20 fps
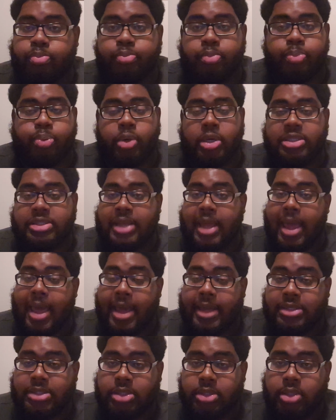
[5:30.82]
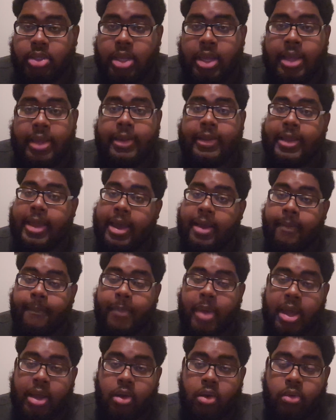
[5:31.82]
pressed the action, got him
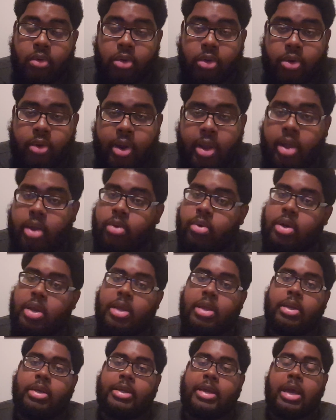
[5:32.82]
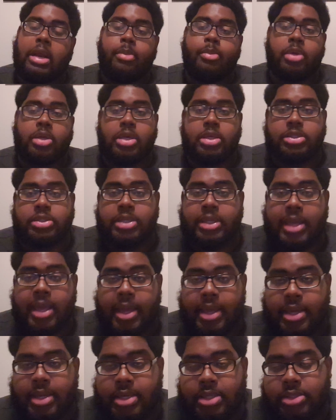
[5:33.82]
back on the ground, and got him against the
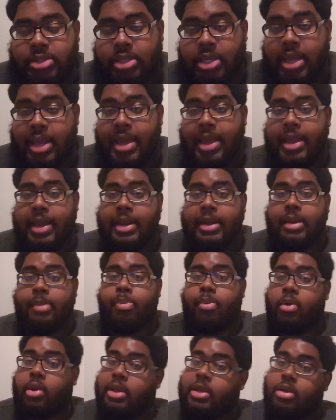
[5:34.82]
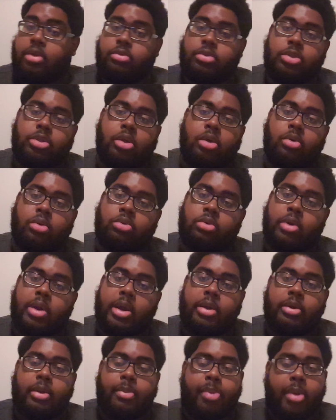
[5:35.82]
cage. And he
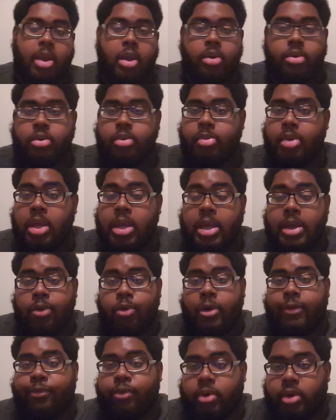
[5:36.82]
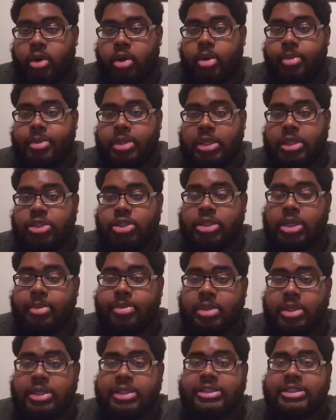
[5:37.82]
ground and pound him. Referee Herb Dean
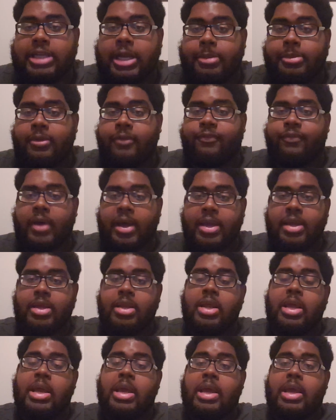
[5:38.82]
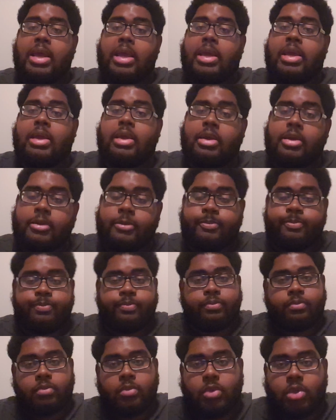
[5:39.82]
jumped in to stop the fight. And,
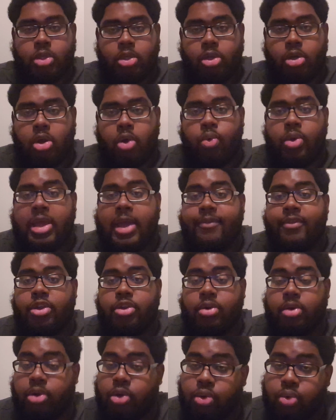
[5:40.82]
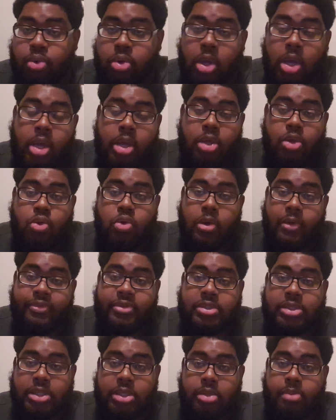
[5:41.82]
we have a new
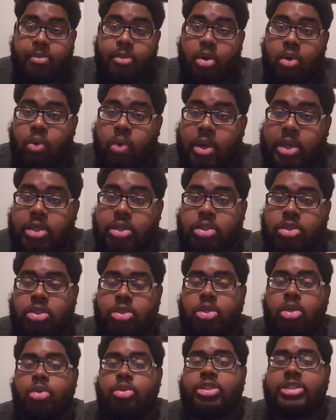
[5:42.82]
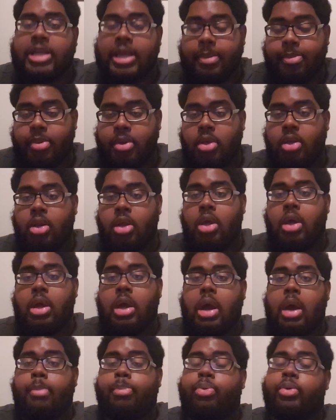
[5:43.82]
UFC middleweight, champion.
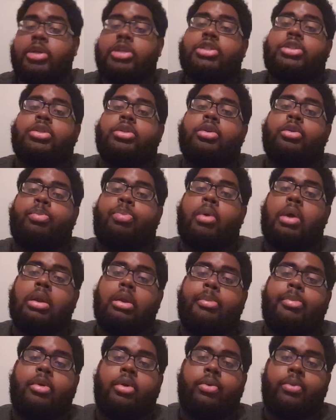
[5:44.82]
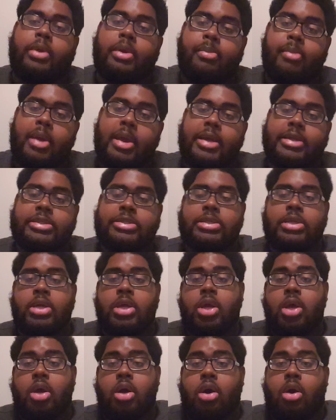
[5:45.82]
I'm pretty sure it'll probably be a rematch.
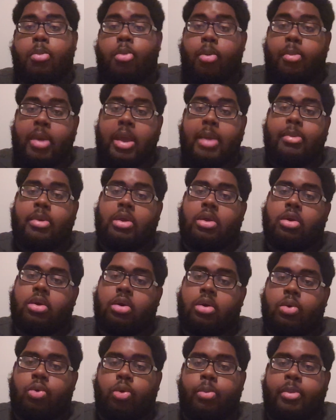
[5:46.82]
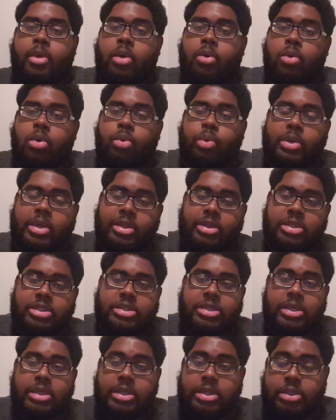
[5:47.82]
Or maybe Romero will get the
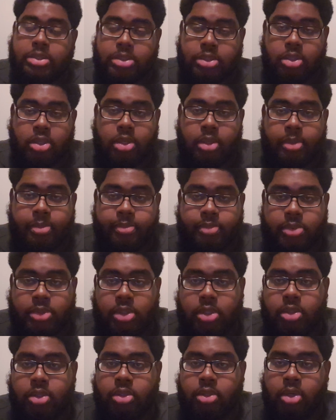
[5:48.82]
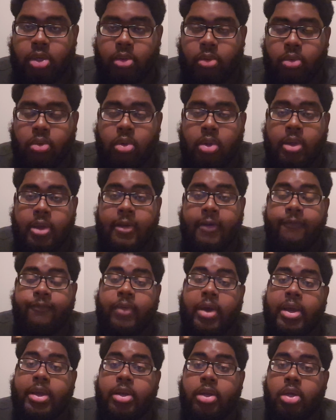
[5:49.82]
chance to,
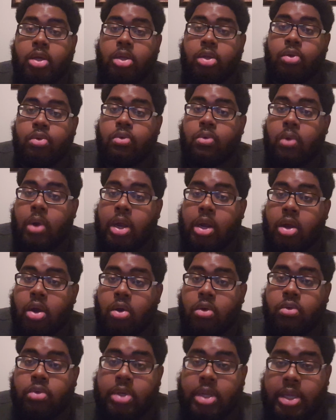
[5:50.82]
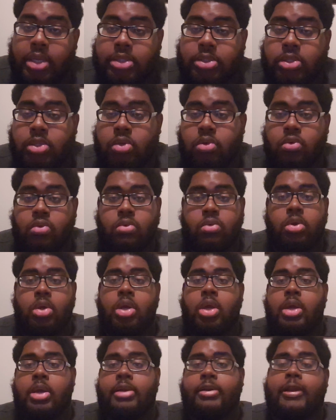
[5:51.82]
fight Luke Rockhold next, who
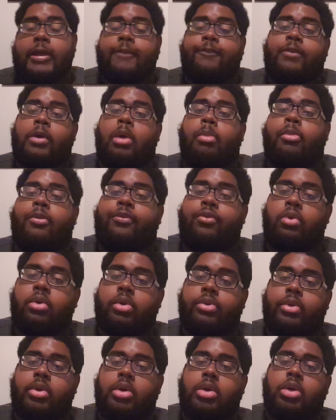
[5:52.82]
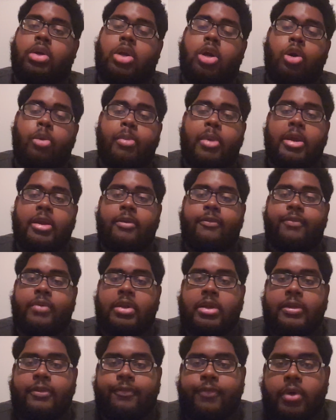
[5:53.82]
they fought before the co-main
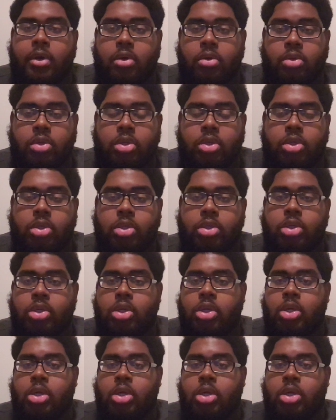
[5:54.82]
event. He fought